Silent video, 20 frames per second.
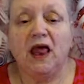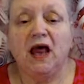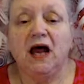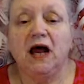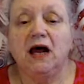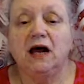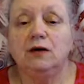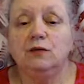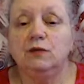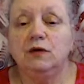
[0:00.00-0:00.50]

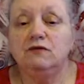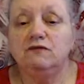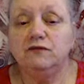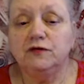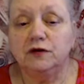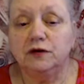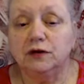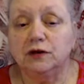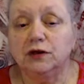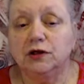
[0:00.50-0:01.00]

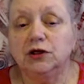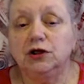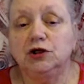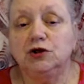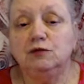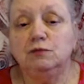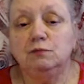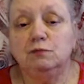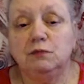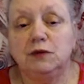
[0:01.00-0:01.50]
However, you
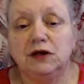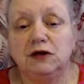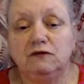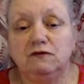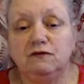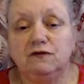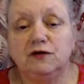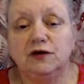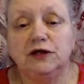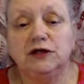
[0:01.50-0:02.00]
may
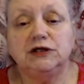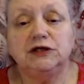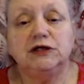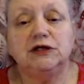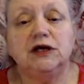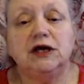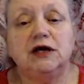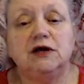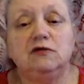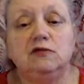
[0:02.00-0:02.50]
find it
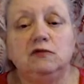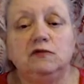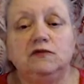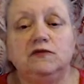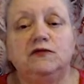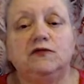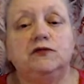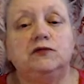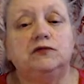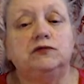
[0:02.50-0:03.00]

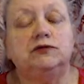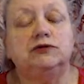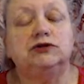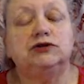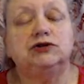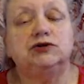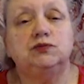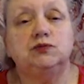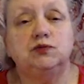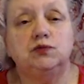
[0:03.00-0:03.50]
helpful
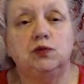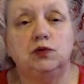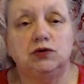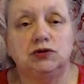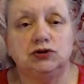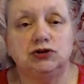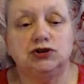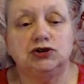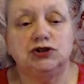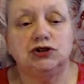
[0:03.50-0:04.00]
to
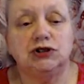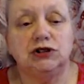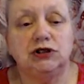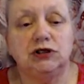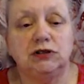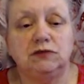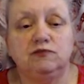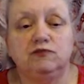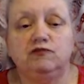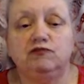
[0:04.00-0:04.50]
watch the
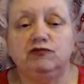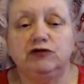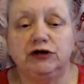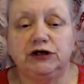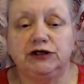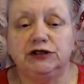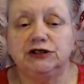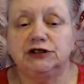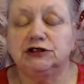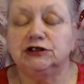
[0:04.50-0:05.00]

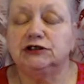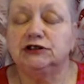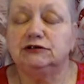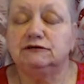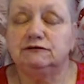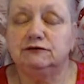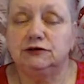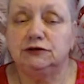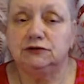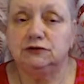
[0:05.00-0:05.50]
readings for
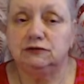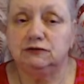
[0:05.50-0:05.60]
your